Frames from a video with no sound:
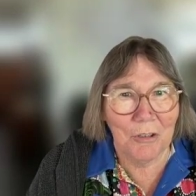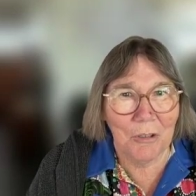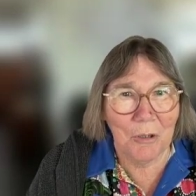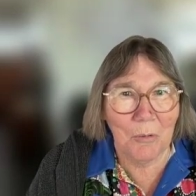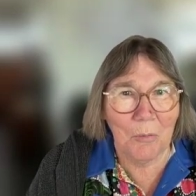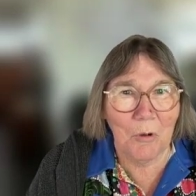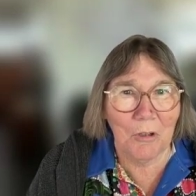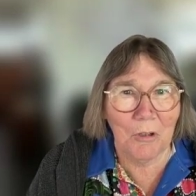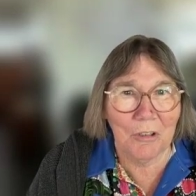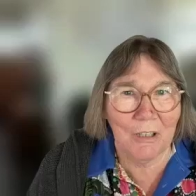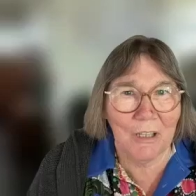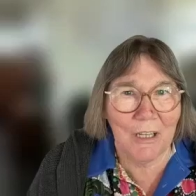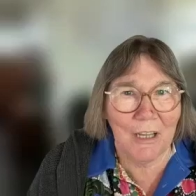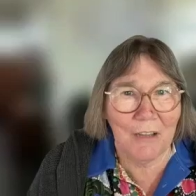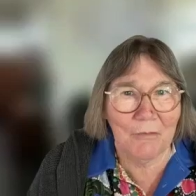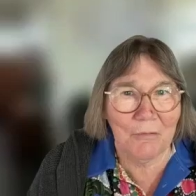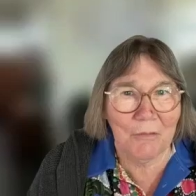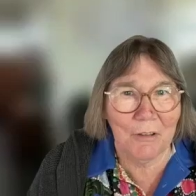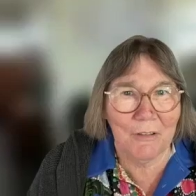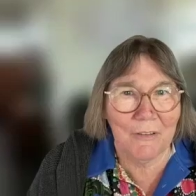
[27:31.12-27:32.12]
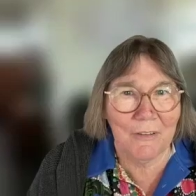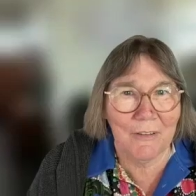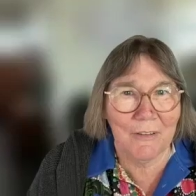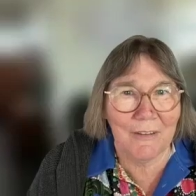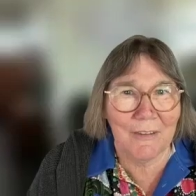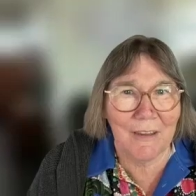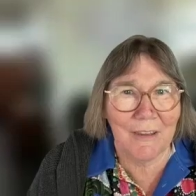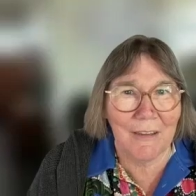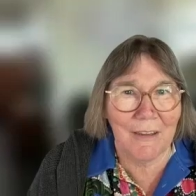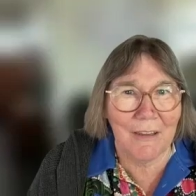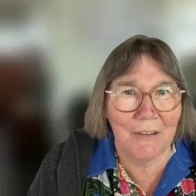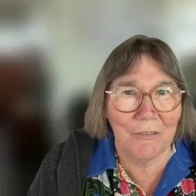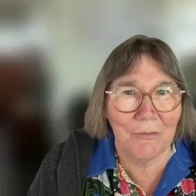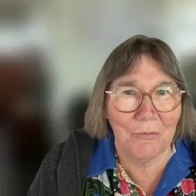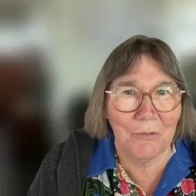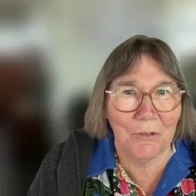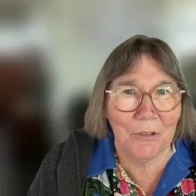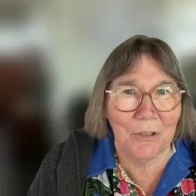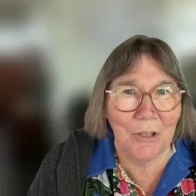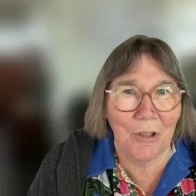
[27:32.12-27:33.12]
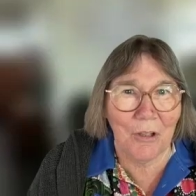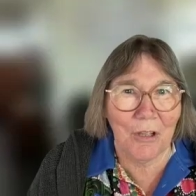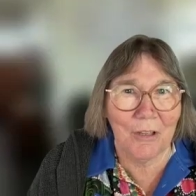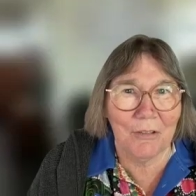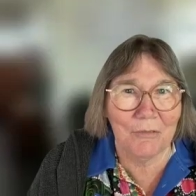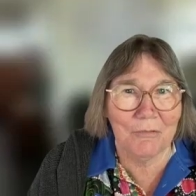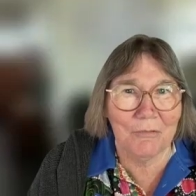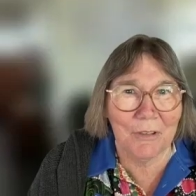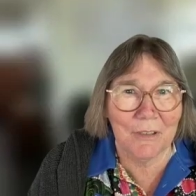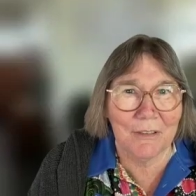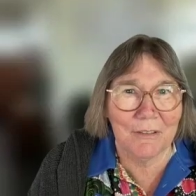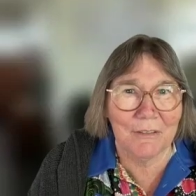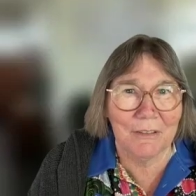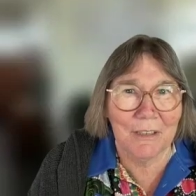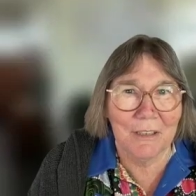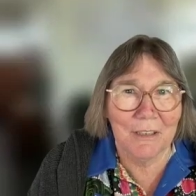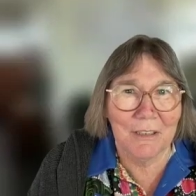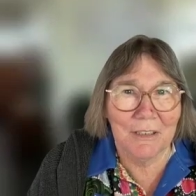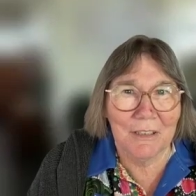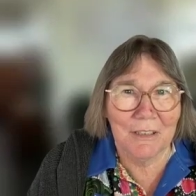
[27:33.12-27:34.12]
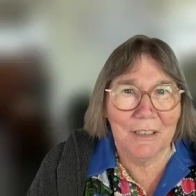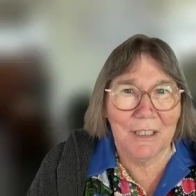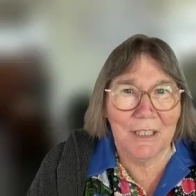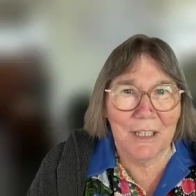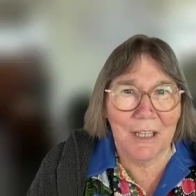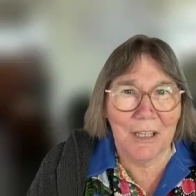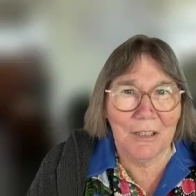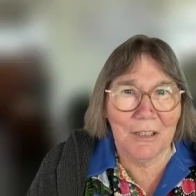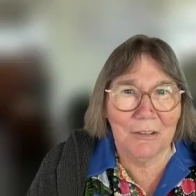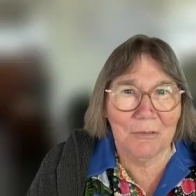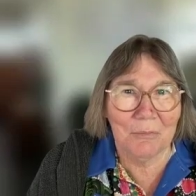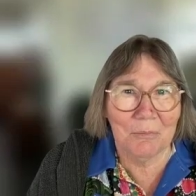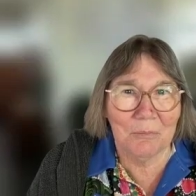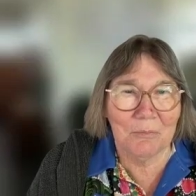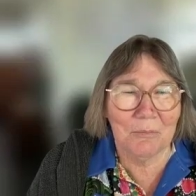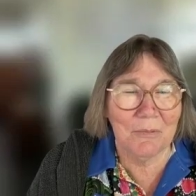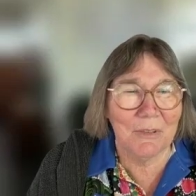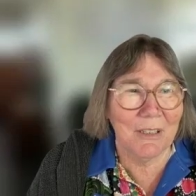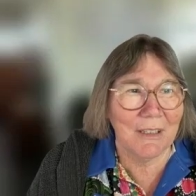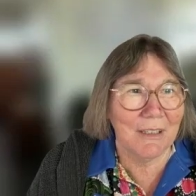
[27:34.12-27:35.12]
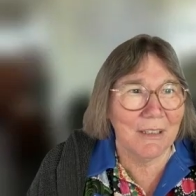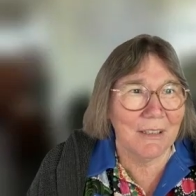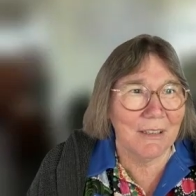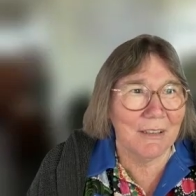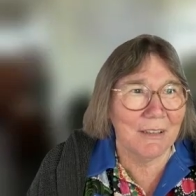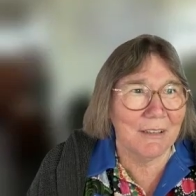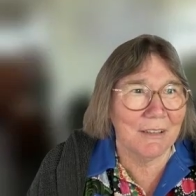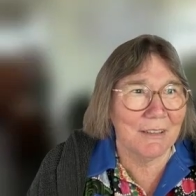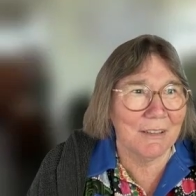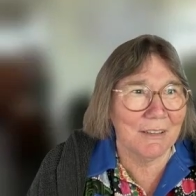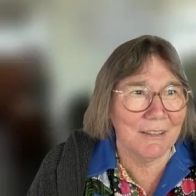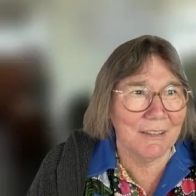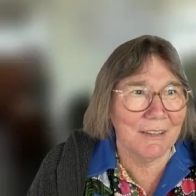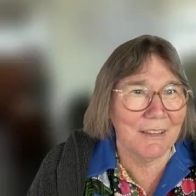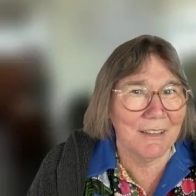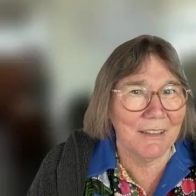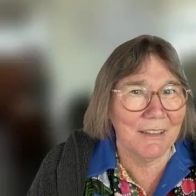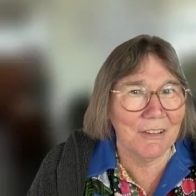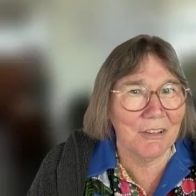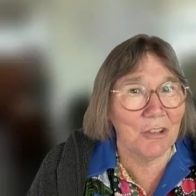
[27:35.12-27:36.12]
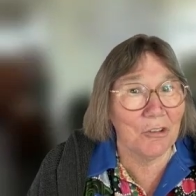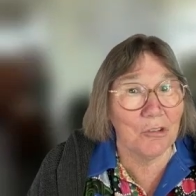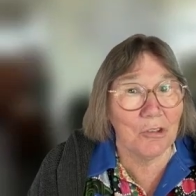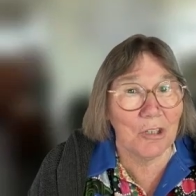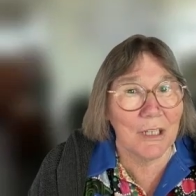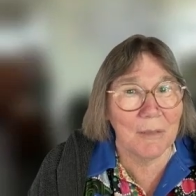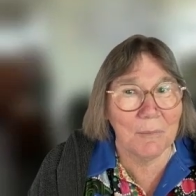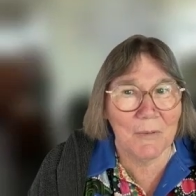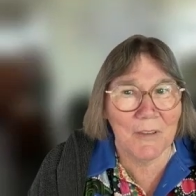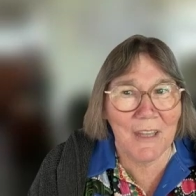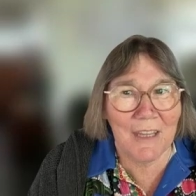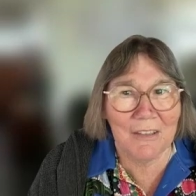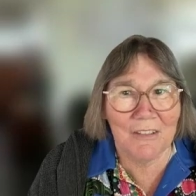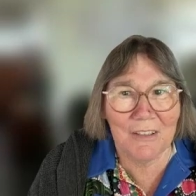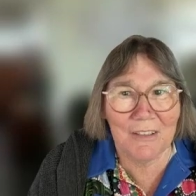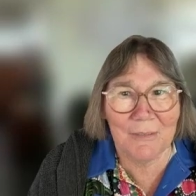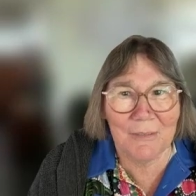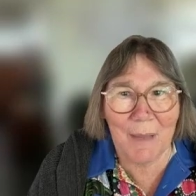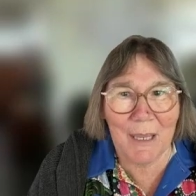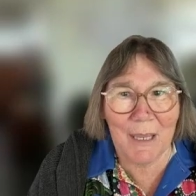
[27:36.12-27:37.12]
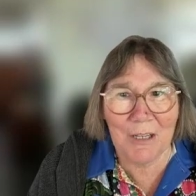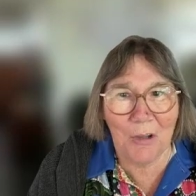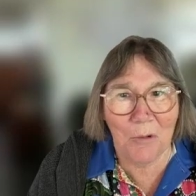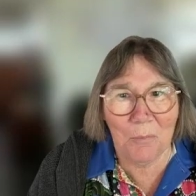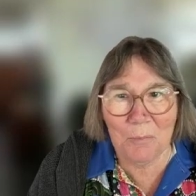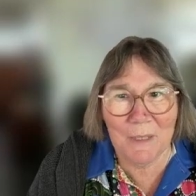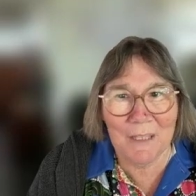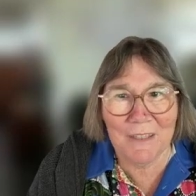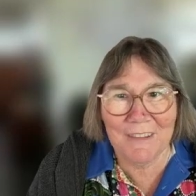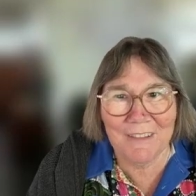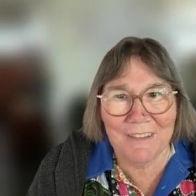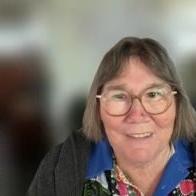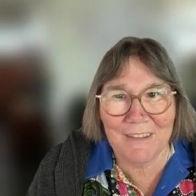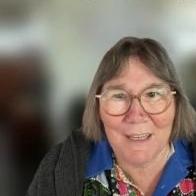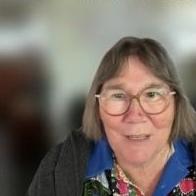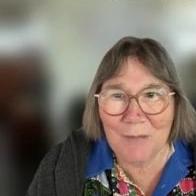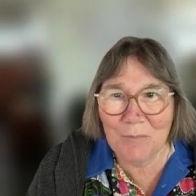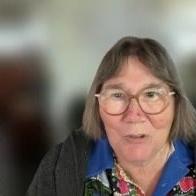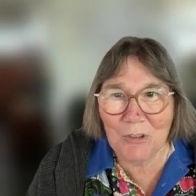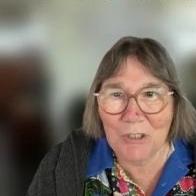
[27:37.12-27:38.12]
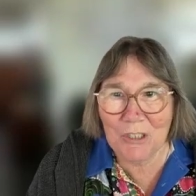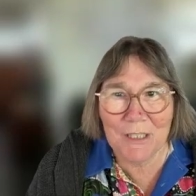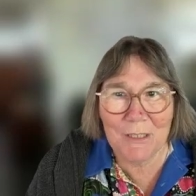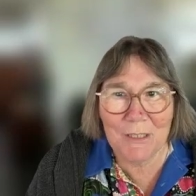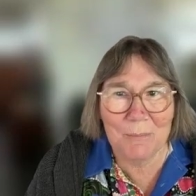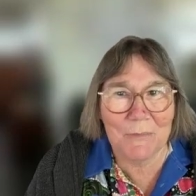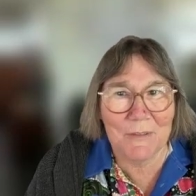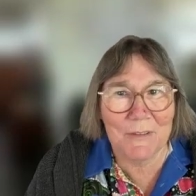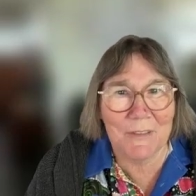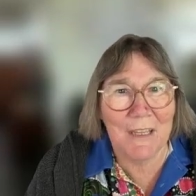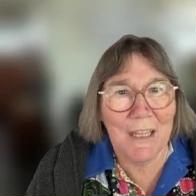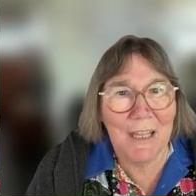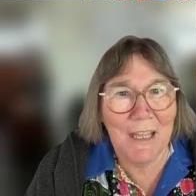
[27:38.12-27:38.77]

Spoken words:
want, you know, for a successful life, and you know, the dreams, they just may not be the same dreams.